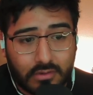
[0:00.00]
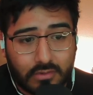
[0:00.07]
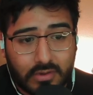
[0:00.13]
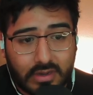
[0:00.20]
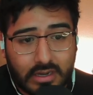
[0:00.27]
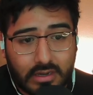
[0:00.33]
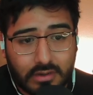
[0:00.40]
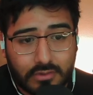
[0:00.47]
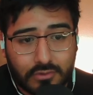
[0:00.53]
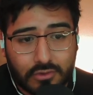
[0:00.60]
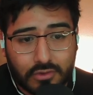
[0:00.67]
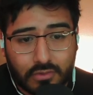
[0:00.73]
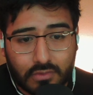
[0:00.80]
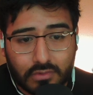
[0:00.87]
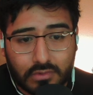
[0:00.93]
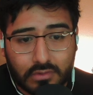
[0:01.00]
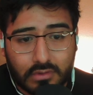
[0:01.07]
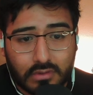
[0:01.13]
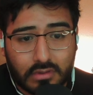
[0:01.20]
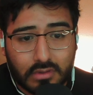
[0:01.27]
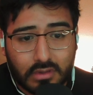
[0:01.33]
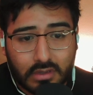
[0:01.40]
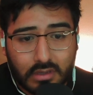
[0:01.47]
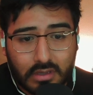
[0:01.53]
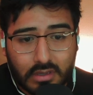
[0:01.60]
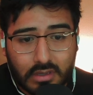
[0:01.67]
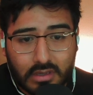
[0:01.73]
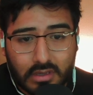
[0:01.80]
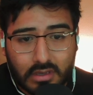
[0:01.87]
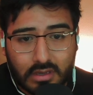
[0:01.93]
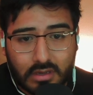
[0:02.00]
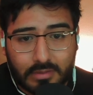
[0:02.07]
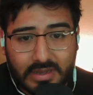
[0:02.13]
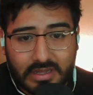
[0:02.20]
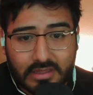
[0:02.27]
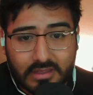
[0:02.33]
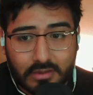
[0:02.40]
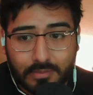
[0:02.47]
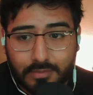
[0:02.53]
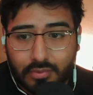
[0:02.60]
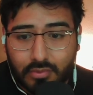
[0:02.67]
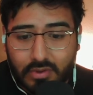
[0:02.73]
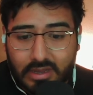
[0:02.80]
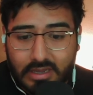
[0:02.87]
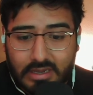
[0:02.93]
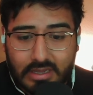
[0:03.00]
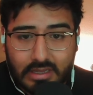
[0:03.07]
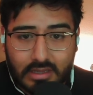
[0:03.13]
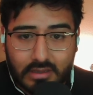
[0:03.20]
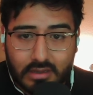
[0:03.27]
create another shoulder at some point,